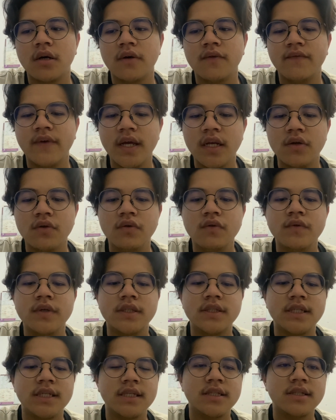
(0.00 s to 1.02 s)
value,
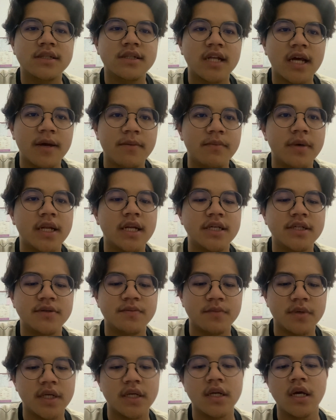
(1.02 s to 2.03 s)
which is time
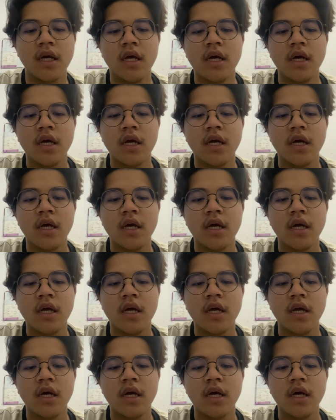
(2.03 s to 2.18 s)
management.